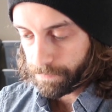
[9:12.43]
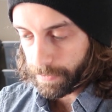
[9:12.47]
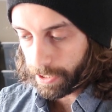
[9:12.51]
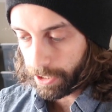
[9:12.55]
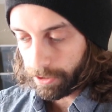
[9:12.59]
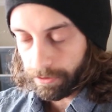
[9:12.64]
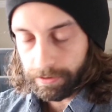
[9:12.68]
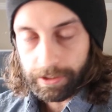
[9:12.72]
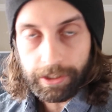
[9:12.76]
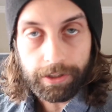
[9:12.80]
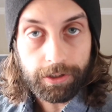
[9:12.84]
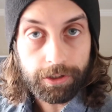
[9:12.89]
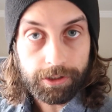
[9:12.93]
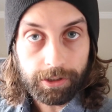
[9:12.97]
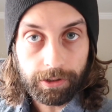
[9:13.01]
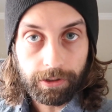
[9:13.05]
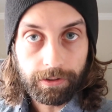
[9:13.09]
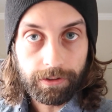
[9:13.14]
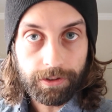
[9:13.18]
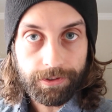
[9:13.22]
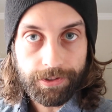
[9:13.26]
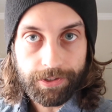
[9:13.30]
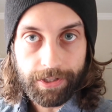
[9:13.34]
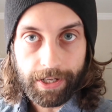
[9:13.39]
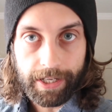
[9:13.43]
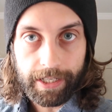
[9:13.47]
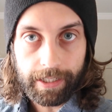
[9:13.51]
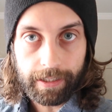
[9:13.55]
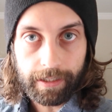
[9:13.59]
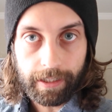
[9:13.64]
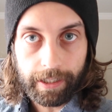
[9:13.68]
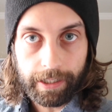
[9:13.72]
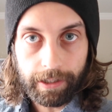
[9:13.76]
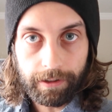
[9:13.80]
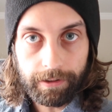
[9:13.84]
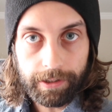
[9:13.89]
I don't need to show you the
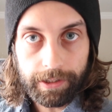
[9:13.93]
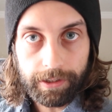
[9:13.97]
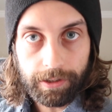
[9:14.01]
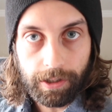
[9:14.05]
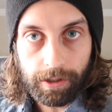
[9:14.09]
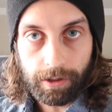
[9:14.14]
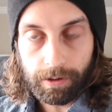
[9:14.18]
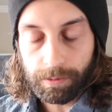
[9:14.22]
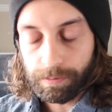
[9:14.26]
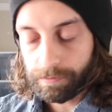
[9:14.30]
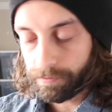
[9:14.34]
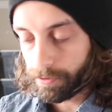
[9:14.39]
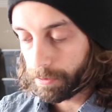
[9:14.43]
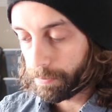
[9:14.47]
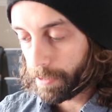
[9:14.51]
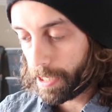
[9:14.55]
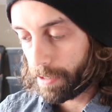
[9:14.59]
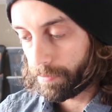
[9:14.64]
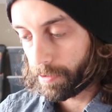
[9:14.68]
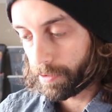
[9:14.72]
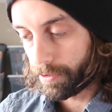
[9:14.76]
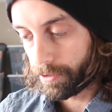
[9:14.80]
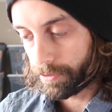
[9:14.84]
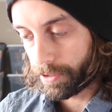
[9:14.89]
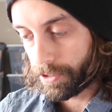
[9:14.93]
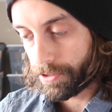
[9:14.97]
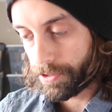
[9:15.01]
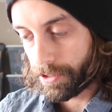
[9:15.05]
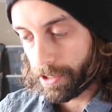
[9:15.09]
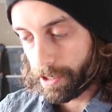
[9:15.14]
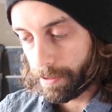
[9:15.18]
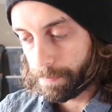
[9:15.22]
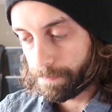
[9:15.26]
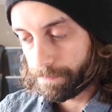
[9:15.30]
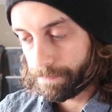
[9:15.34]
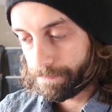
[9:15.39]
site. I already know from having looked this
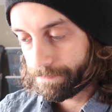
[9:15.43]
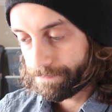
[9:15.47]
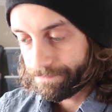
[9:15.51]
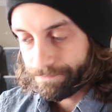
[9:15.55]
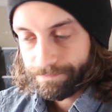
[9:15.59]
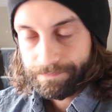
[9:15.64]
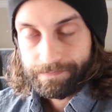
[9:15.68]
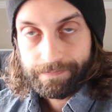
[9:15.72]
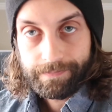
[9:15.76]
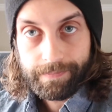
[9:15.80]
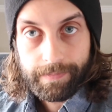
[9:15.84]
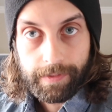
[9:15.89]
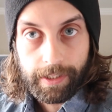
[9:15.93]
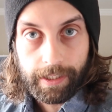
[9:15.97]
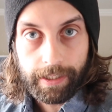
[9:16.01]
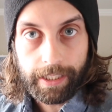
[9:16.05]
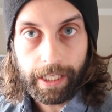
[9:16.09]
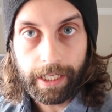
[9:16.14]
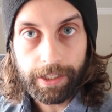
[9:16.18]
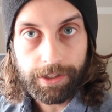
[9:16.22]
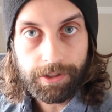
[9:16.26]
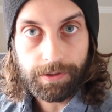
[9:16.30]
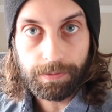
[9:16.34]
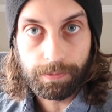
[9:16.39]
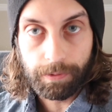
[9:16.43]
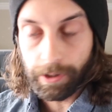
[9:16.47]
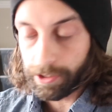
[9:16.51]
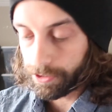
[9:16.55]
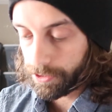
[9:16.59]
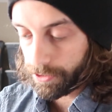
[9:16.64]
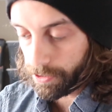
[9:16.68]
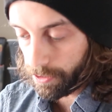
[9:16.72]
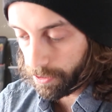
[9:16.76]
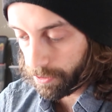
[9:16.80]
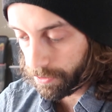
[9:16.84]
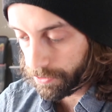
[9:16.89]
up that that's what
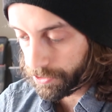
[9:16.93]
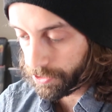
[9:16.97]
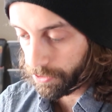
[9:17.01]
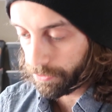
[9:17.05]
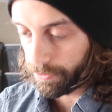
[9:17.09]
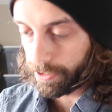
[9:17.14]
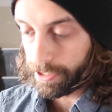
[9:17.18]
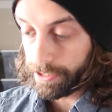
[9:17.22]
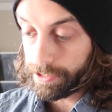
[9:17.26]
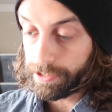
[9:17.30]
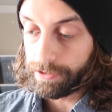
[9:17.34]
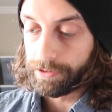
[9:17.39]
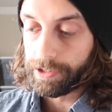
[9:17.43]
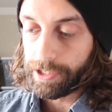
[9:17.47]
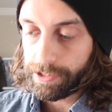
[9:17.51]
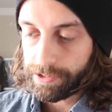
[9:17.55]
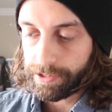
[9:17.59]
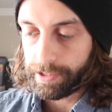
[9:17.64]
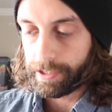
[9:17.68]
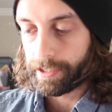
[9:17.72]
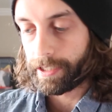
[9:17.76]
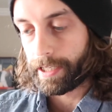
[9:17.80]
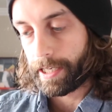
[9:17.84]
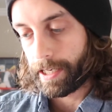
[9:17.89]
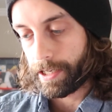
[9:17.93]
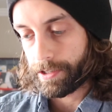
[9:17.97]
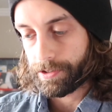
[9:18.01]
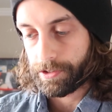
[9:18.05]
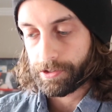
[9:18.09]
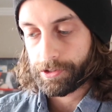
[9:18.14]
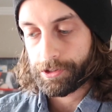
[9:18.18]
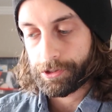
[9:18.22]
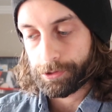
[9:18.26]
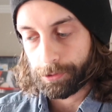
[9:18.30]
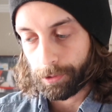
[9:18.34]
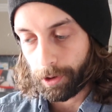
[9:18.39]
it's called. So it's listed as
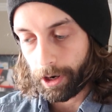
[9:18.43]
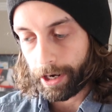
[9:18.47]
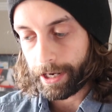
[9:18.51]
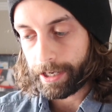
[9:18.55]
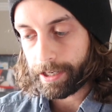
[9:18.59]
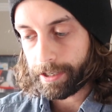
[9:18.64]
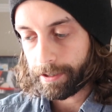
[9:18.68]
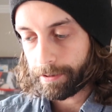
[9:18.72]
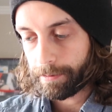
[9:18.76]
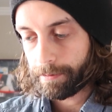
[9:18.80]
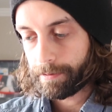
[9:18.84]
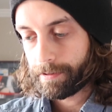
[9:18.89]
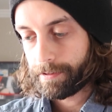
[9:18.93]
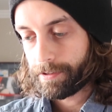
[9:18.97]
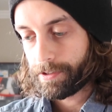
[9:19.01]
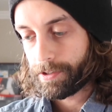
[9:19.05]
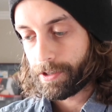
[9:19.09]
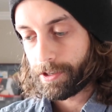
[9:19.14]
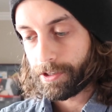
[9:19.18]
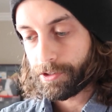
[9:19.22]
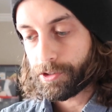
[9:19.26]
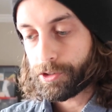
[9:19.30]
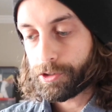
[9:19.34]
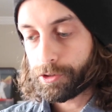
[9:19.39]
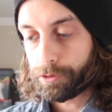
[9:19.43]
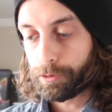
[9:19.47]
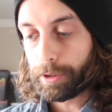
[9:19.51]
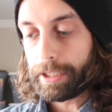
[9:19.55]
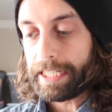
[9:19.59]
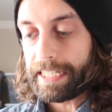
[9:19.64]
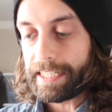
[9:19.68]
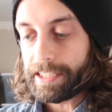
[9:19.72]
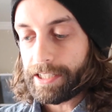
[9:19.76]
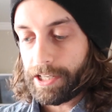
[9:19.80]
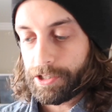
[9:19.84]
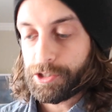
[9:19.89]
a strike, a
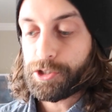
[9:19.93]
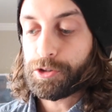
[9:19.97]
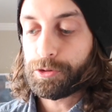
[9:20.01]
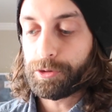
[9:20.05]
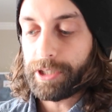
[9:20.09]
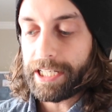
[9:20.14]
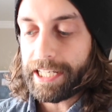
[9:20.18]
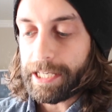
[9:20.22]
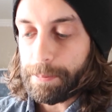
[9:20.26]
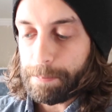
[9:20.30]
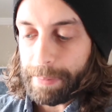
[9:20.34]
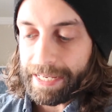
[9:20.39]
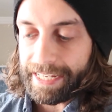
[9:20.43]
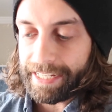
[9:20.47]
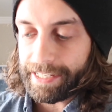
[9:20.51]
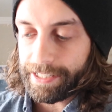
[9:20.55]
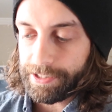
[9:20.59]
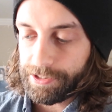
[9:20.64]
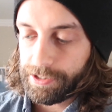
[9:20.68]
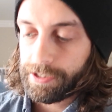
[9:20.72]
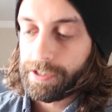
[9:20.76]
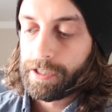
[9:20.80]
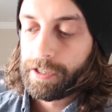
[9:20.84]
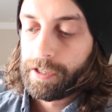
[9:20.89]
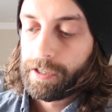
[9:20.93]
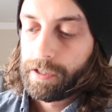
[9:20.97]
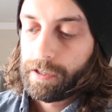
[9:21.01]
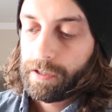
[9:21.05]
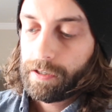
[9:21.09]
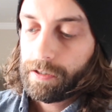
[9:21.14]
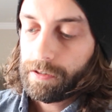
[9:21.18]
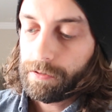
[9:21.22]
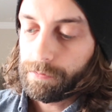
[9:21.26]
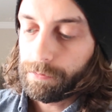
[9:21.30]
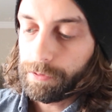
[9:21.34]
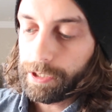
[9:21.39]
streak, a streak pant
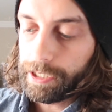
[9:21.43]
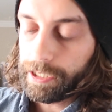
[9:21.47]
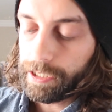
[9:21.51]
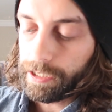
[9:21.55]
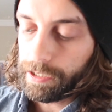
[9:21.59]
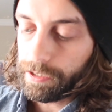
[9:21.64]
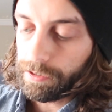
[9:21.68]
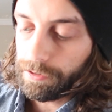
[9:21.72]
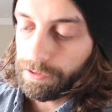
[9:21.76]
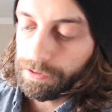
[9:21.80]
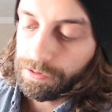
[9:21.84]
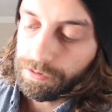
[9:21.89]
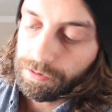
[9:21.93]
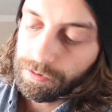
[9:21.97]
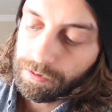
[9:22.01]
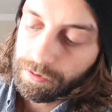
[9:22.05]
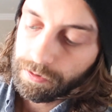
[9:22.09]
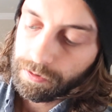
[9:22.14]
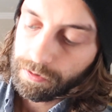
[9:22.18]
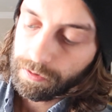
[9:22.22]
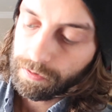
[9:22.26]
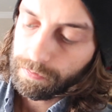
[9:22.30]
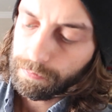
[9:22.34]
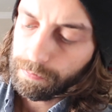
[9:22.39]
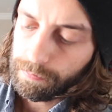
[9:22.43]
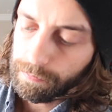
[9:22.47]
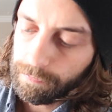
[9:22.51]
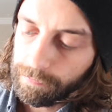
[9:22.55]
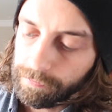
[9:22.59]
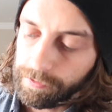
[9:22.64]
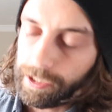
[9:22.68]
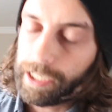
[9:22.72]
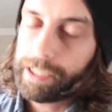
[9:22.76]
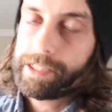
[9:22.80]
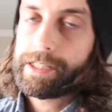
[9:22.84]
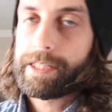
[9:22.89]
with
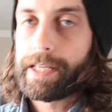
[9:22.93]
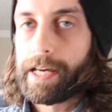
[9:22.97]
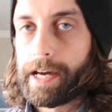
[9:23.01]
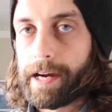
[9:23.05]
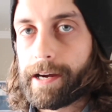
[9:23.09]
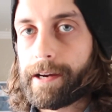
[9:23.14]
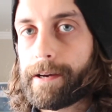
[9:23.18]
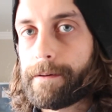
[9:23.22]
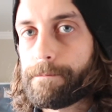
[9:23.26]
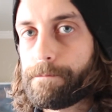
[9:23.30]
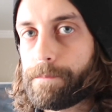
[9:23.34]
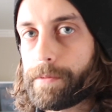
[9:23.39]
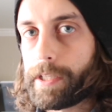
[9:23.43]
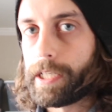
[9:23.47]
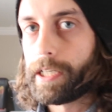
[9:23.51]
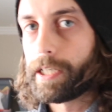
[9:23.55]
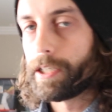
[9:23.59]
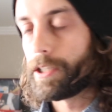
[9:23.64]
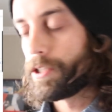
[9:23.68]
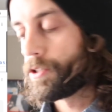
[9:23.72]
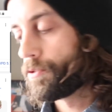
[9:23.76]
flex tack, and